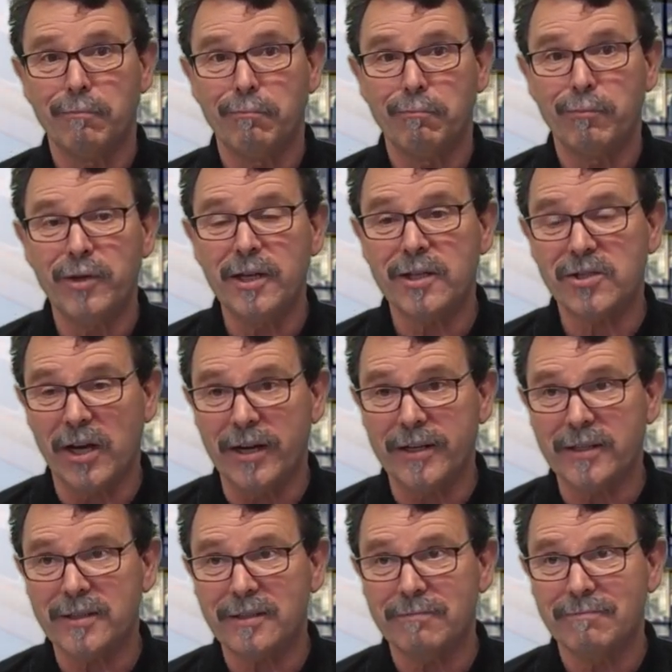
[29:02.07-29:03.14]
Be
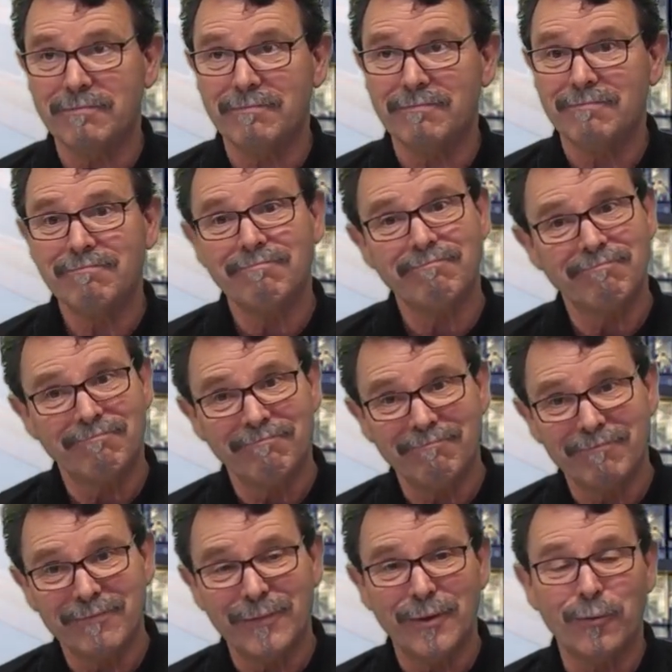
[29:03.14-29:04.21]
excited.
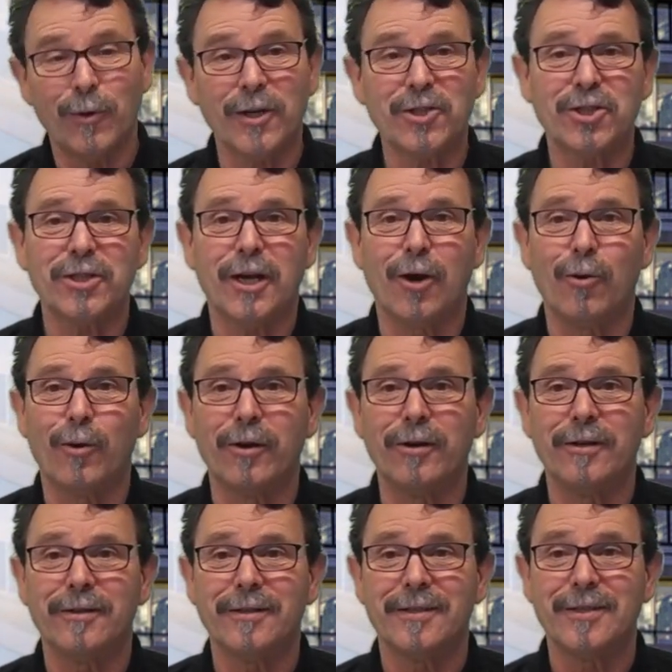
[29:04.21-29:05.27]
Watch our
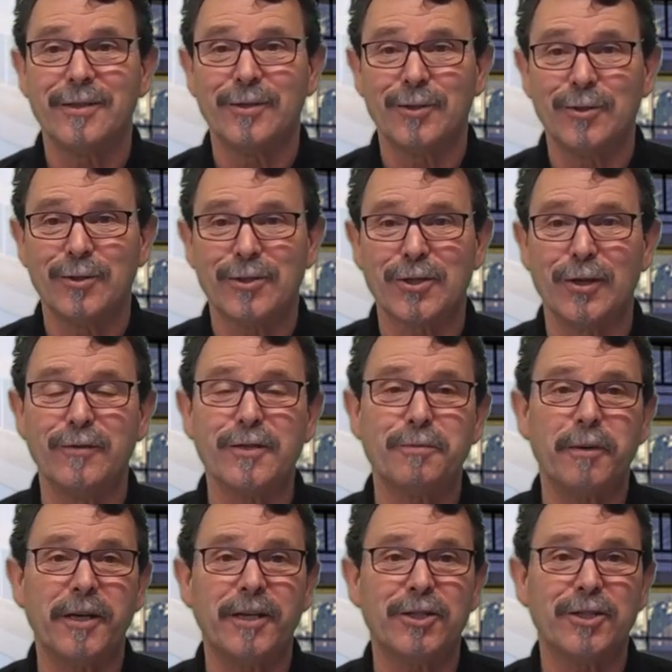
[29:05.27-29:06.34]
service
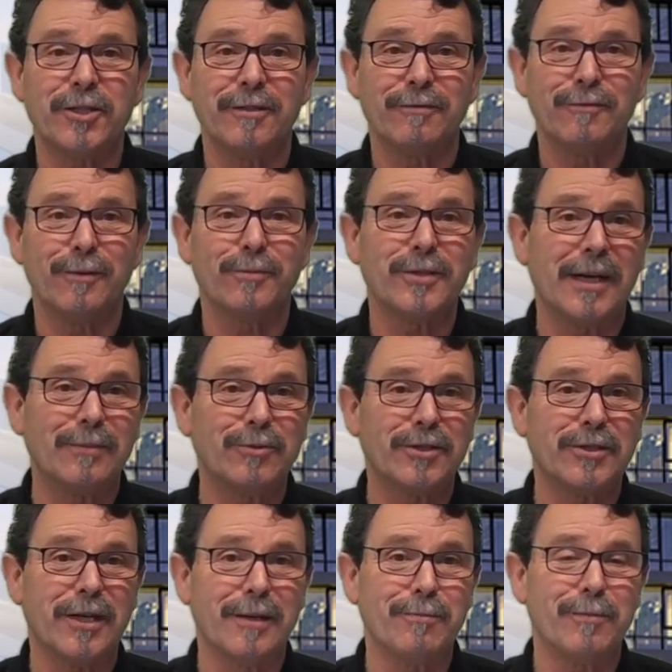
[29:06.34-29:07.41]
page from time to
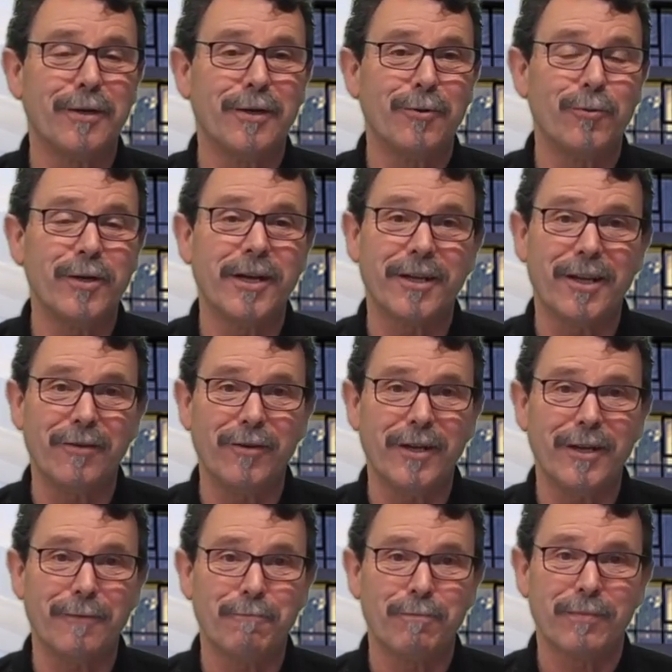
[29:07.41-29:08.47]
time. We are
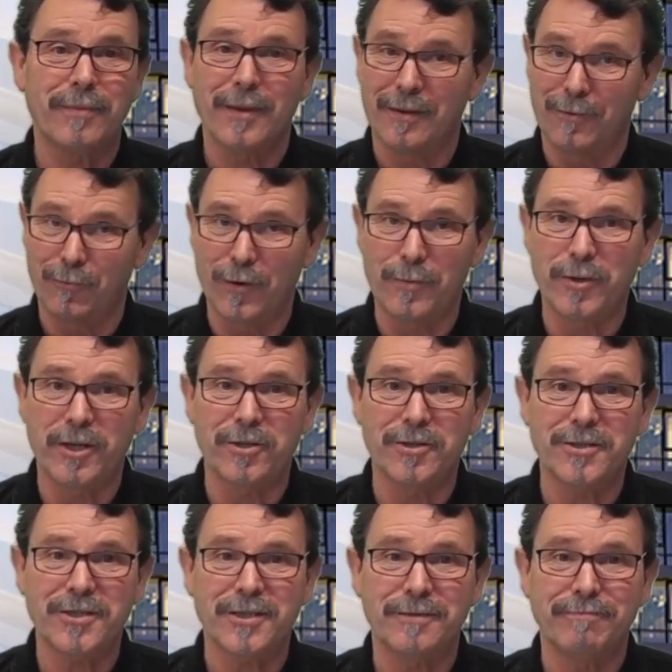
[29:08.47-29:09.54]
giving
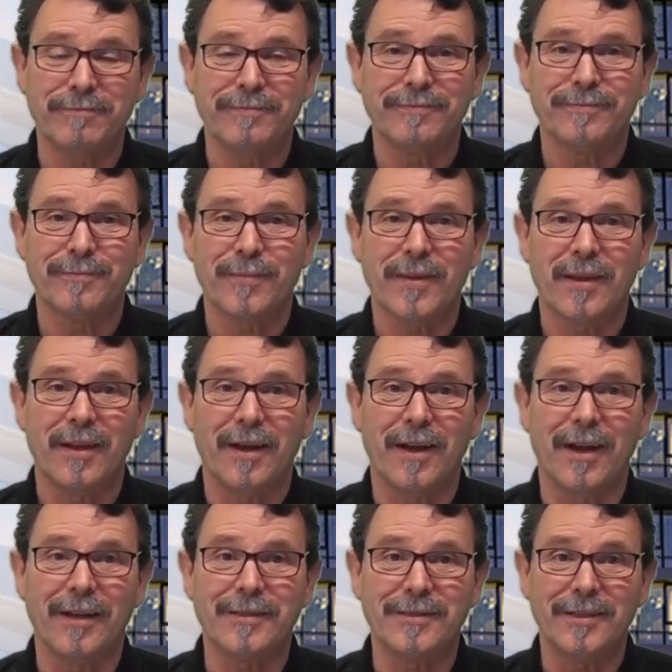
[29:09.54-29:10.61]
webinars,
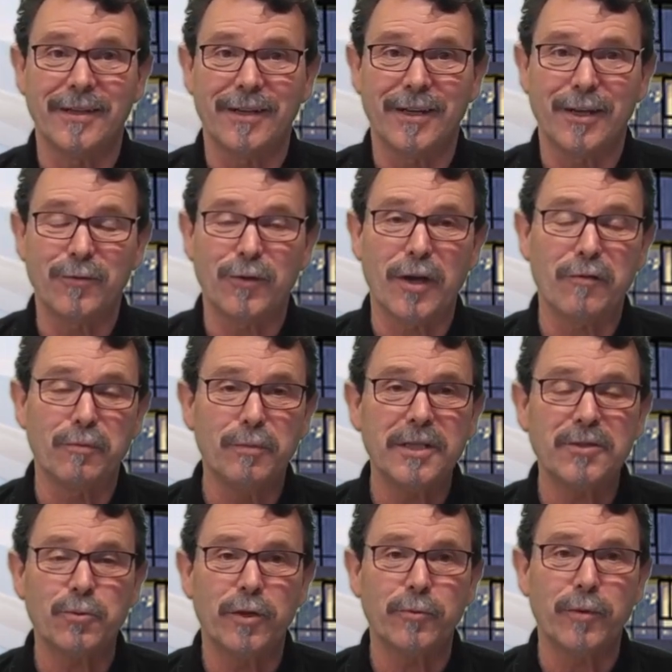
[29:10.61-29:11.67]
and if you have
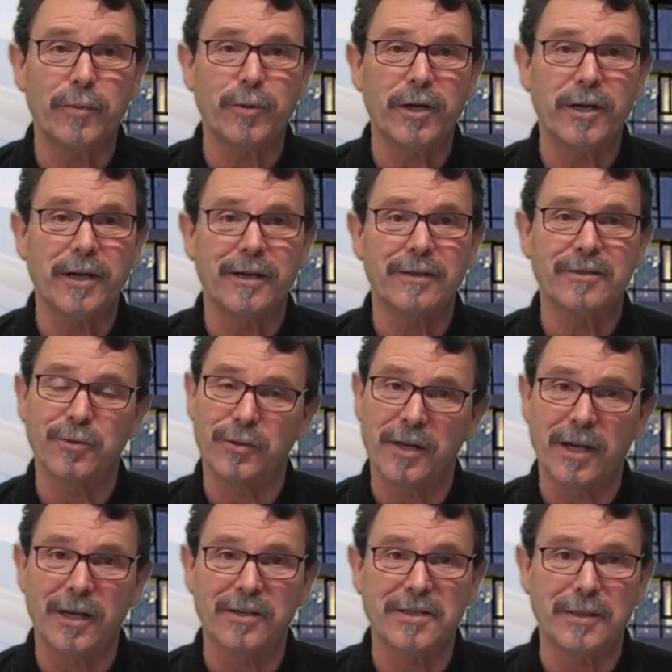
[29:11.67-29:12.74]
missed one webinar, so there
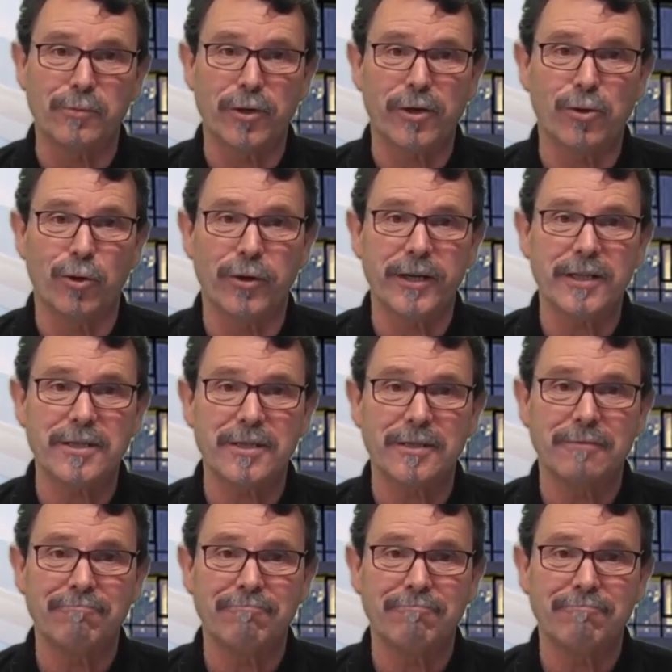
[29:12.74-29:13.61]
are some recordings.